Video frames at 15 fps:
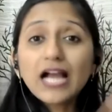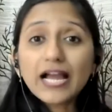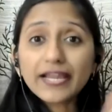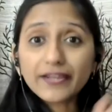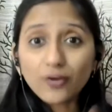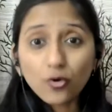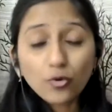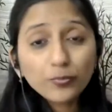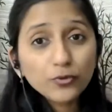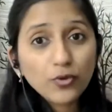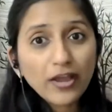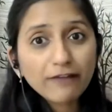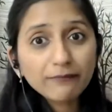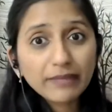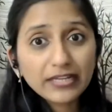I hope you
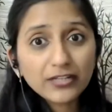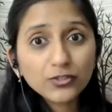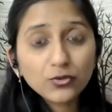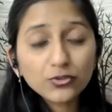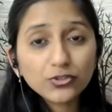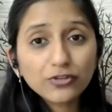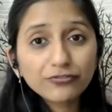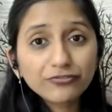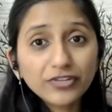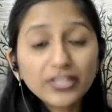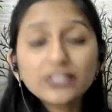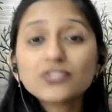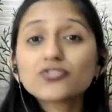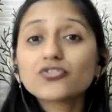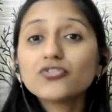have made a note of
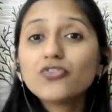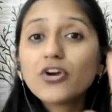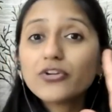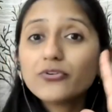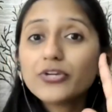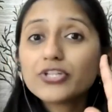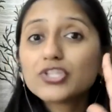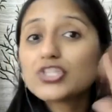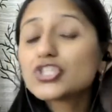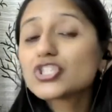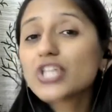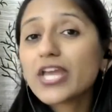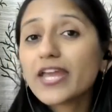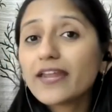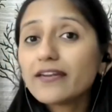it. So you are going to
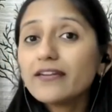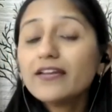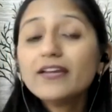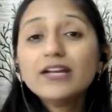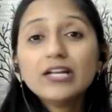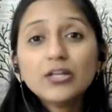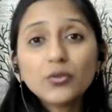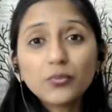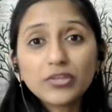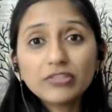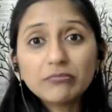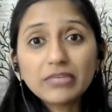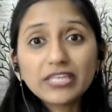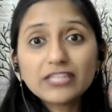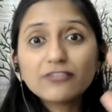share with
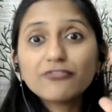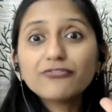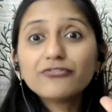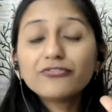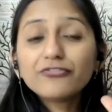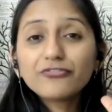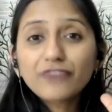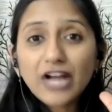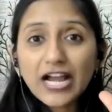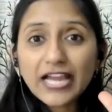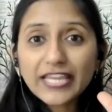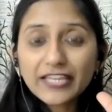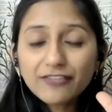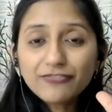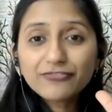me the
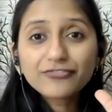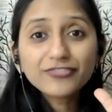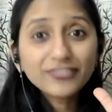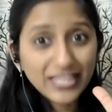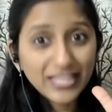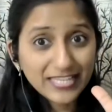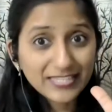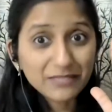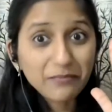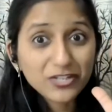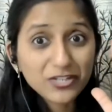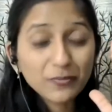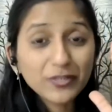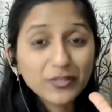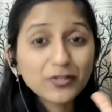the
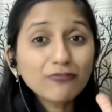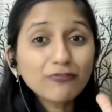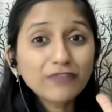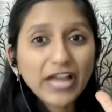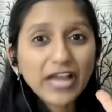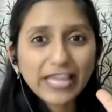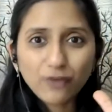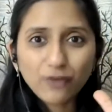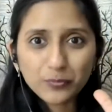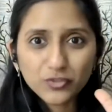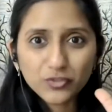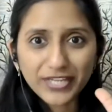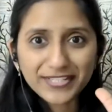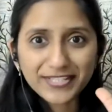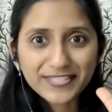measurement of 5
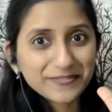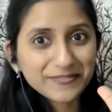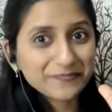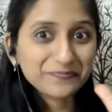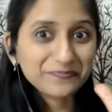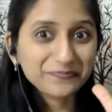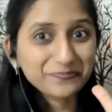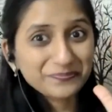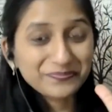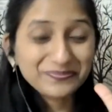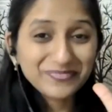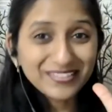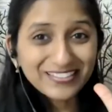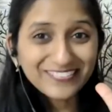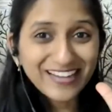objects,
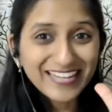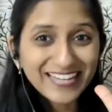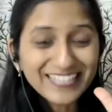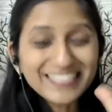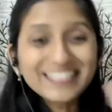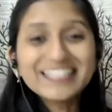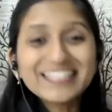right?